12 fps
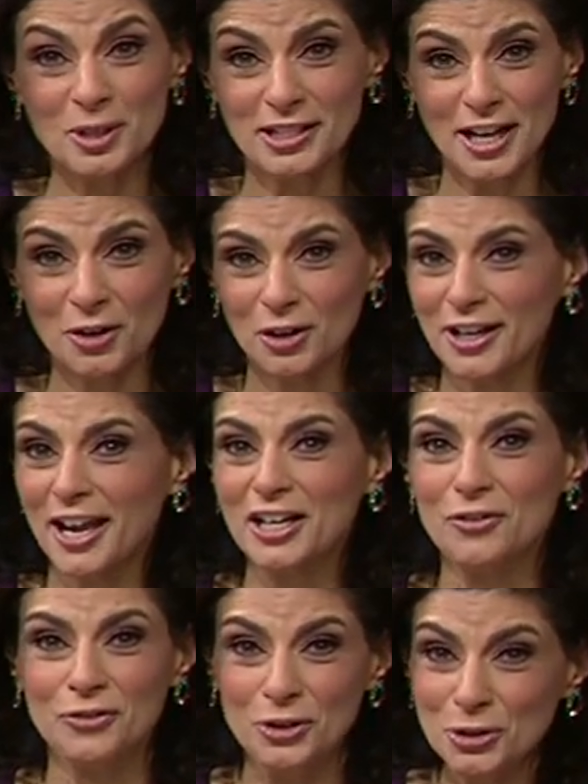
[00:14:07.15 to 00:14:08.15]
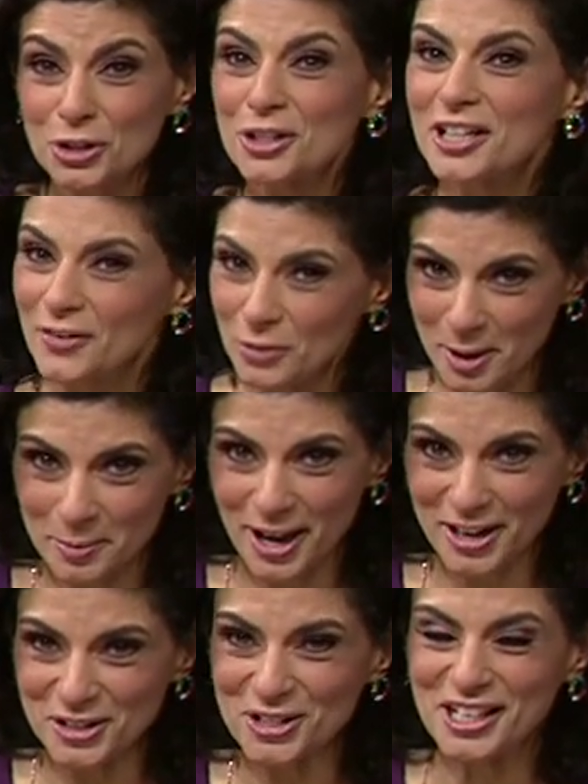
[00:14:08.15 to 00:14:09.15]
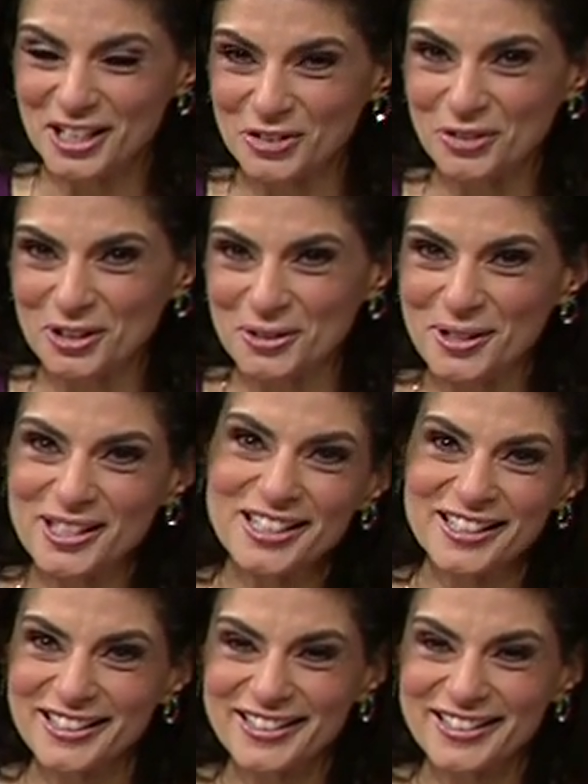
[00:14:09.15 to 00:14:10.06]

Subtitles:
miss out on any future Government Matters interviews.